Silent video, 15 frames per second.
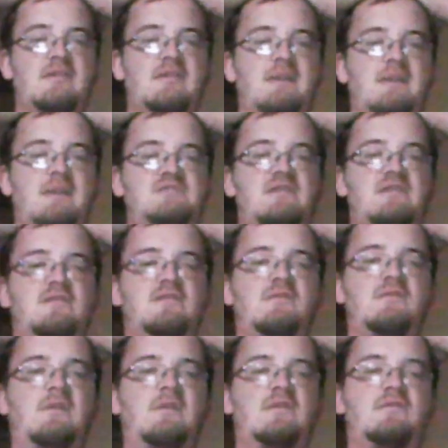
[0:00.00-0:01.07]
There's
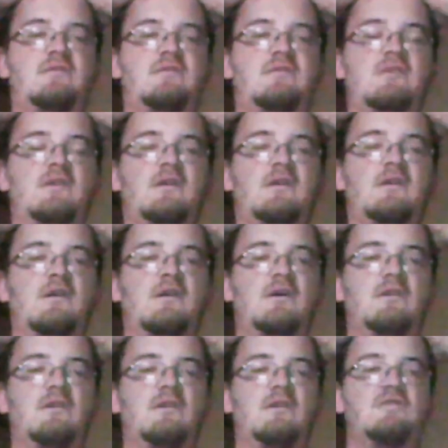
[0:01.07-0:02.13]
to gain
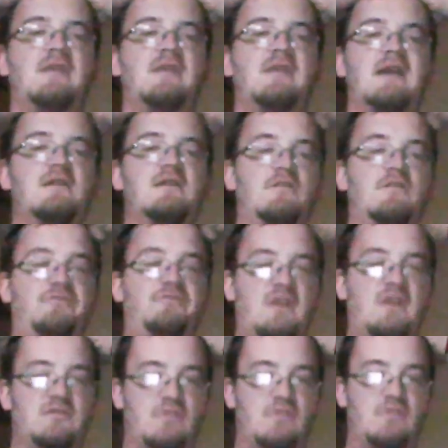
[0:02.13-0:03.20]
a new friend group in
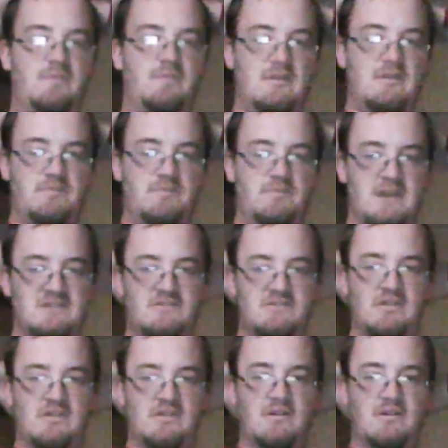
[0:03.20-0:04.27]
Paige's Circle and stick
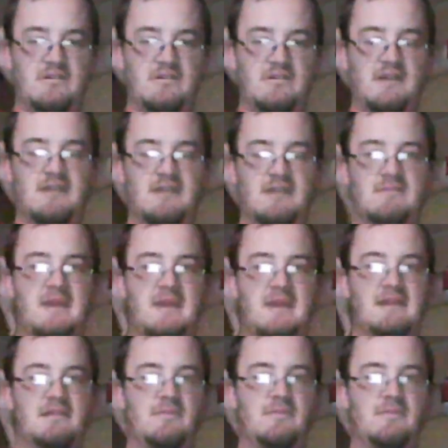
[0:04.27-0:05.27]
it to Manny and Liberty,